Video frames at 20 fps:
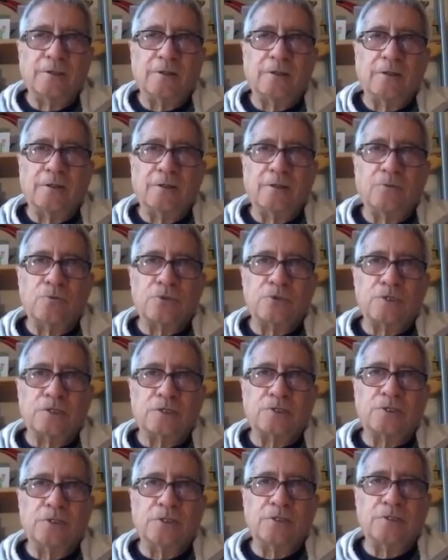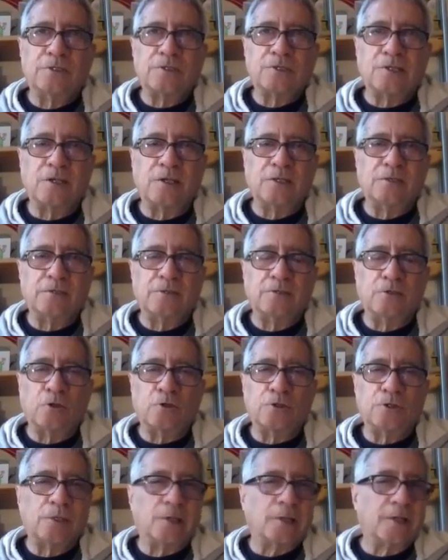uh, was actually decided
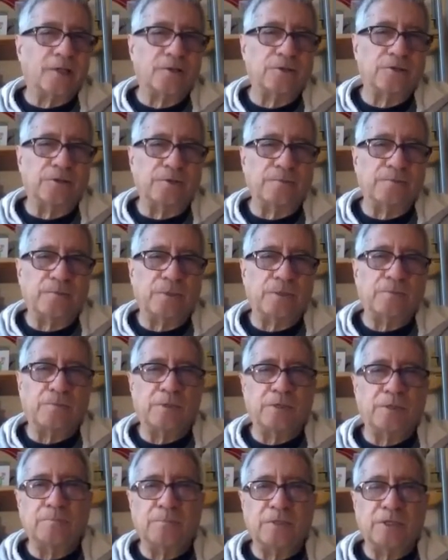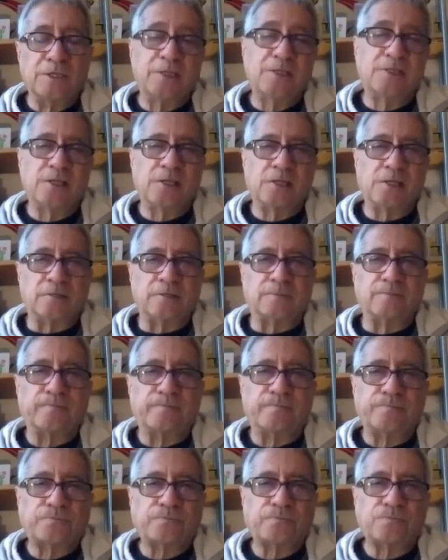not in London, but, but, but in Delhi.
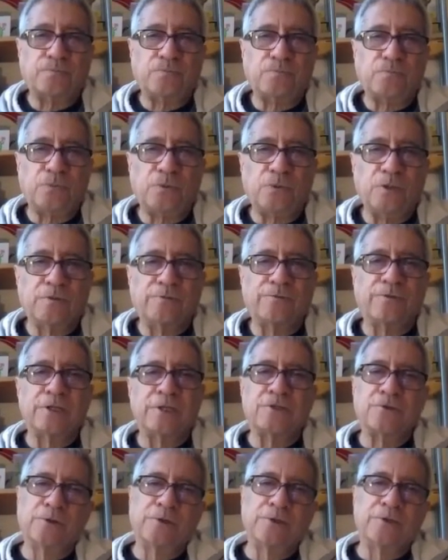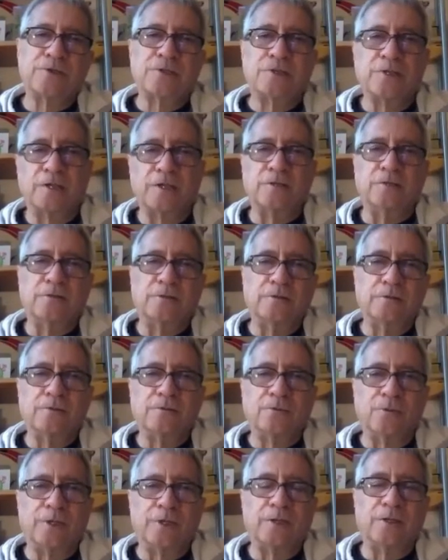The viceroy decided
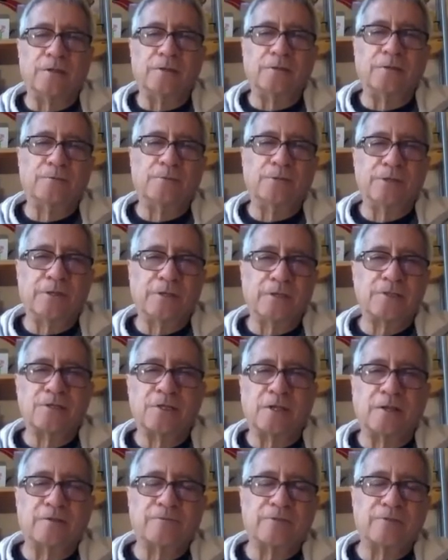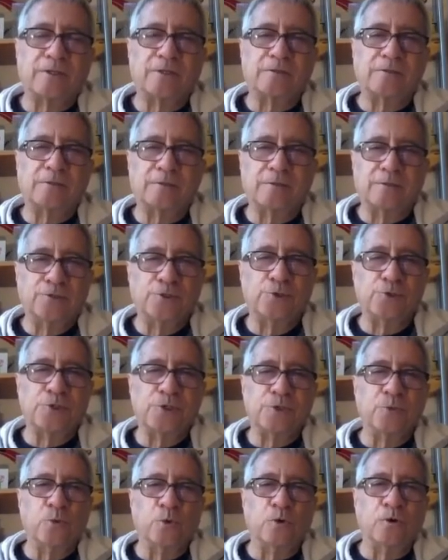one day that it'd be nice to have a
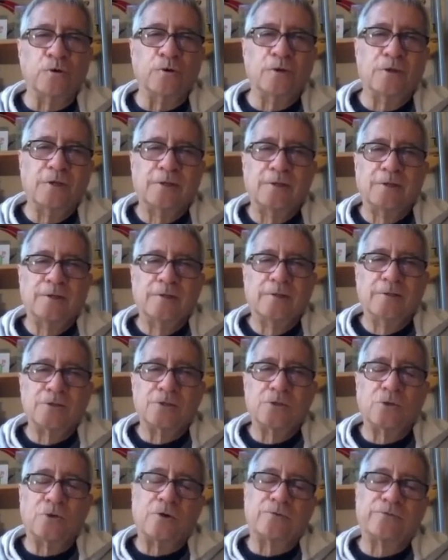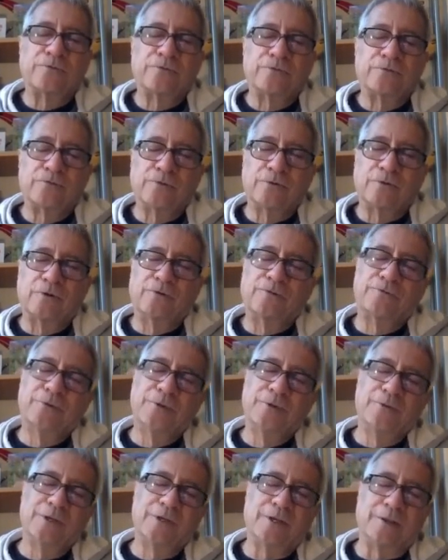juicy war. So off, off
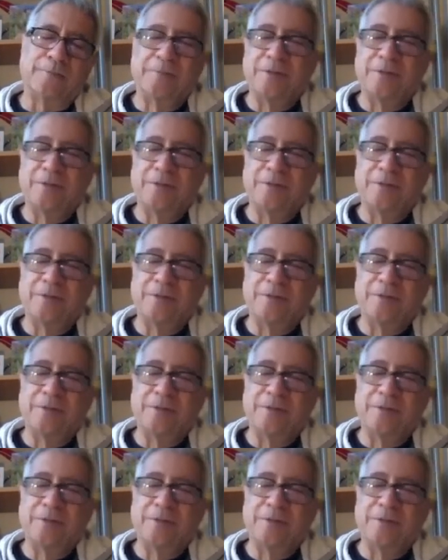we went.